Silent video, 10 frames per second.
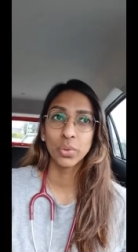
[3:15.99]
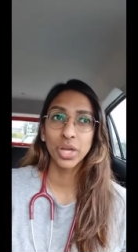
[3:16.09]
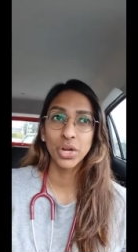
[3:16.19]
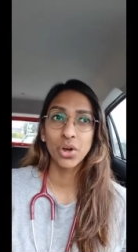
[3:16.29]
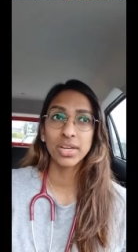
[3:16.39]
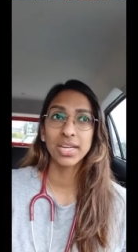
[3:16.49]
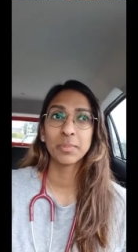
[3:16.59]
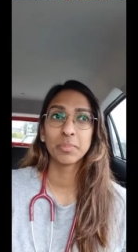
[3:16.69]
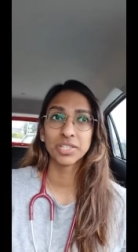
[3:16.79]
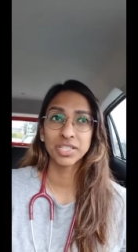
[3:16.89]
We are not in
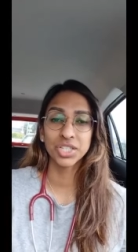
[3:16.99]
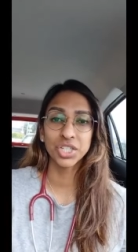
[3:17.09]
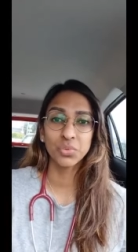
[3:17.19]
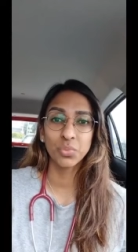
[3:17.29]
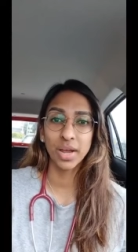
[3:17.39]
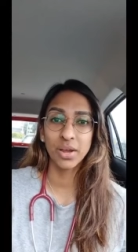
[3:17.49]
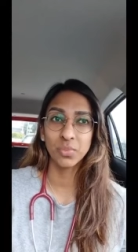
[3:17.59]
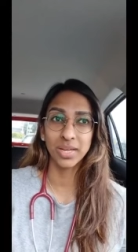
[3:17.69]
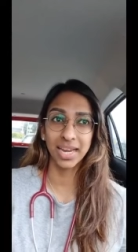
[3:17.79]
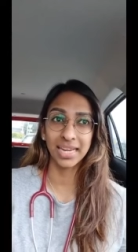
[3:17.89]
a position where
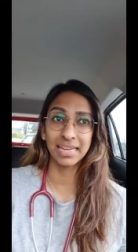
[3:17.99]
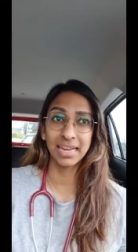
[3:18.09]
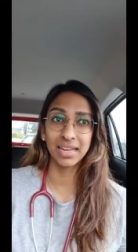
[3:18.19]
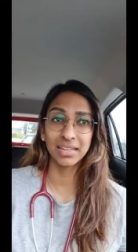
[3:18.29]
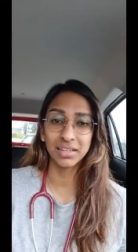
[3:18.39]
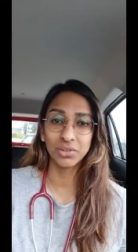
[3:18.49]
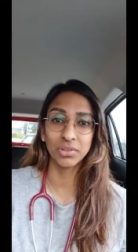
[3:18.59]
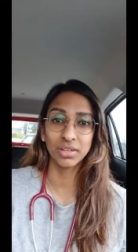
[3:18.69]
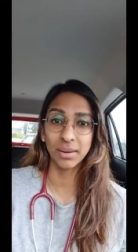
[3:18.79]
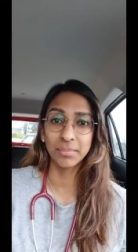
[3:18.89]
we can cater to
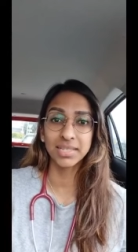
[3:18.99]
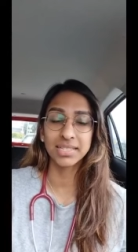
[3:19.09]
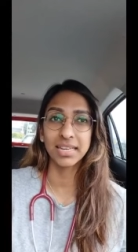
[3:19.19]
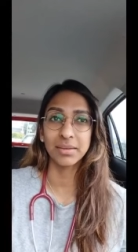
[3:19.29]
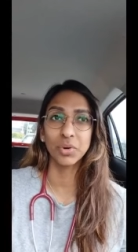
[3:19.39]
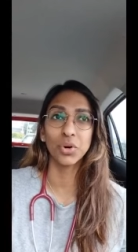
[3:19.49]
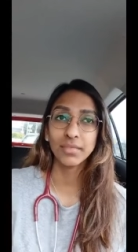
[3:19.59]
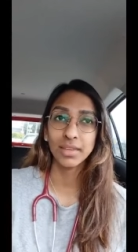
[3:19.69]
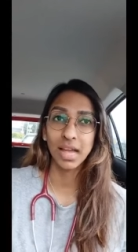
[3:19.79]
the numbers anymore.